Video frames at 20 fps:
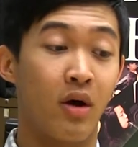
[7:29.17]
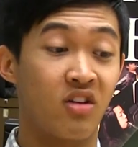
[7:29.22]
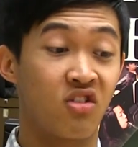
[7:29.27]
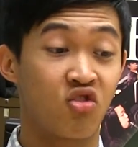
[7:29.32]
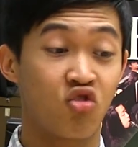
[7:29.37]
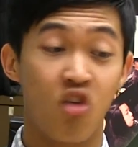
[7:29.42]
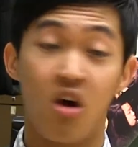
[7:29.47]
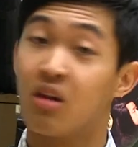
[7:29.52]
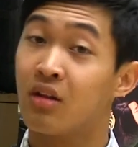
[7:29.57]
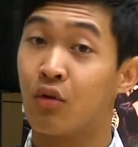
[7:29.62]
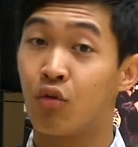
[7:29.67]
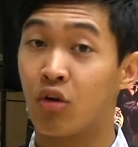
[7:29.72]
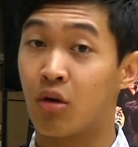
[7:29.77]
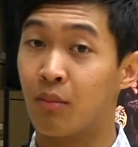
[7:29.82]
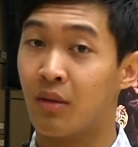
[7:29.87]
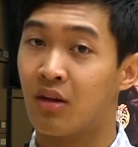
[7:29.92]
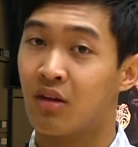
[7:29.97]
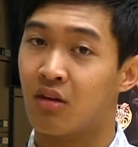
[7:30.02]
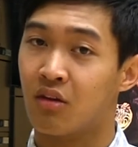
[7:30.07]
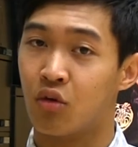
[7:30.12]
I strongly
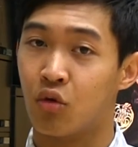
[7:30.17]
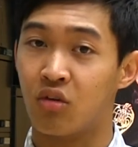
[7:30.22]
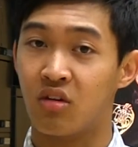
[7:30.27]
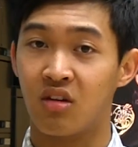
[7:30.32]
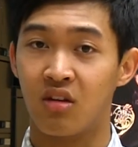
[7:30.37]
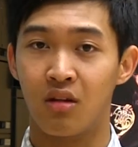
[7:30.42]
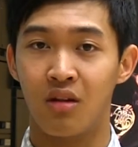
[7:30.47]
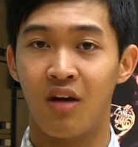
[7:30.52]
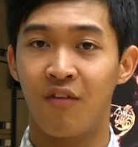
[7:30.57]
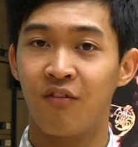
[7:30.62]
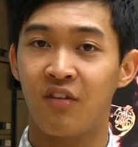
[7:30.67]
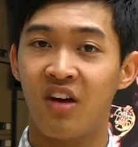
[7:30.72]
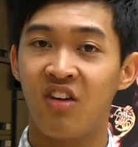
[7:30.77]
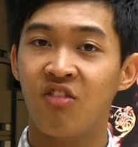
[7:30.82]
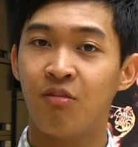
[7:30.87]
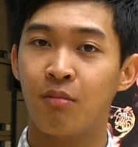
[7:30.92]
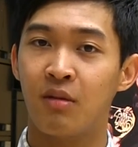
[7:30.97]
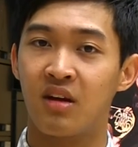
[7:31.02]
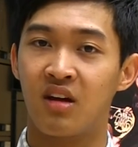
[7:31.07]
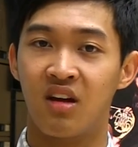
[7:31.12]
recommend using the left
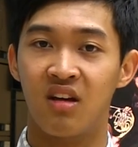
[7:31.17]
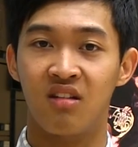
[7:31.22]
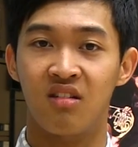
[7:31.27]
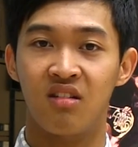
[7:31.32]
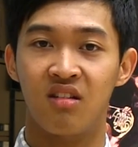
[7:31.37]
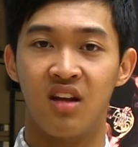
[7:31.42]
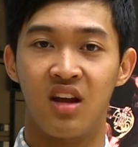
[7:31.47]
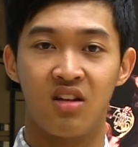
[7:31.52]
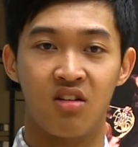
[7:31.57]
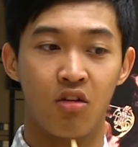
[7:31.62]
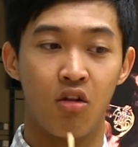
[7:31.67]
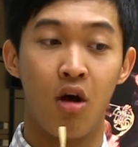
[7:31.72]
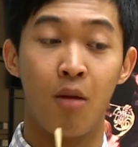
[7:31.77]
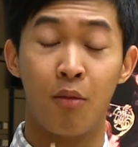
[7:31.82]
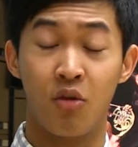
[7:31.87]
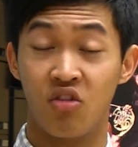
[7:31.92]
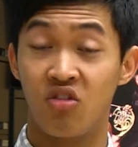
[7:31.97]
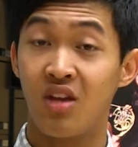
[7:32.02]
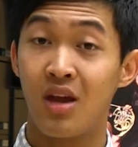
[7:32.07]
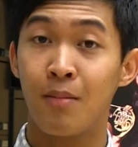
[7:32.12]
F because it's a lot
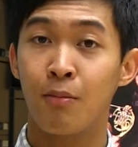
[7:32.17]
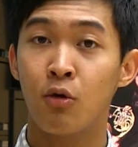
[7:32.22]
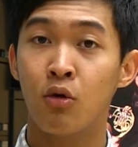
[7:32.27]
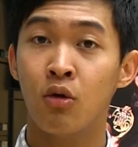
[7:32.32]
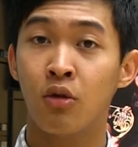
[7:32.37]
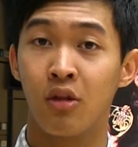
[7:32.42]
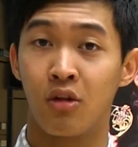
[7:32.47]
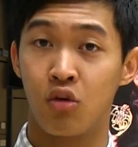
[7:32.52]
more stable,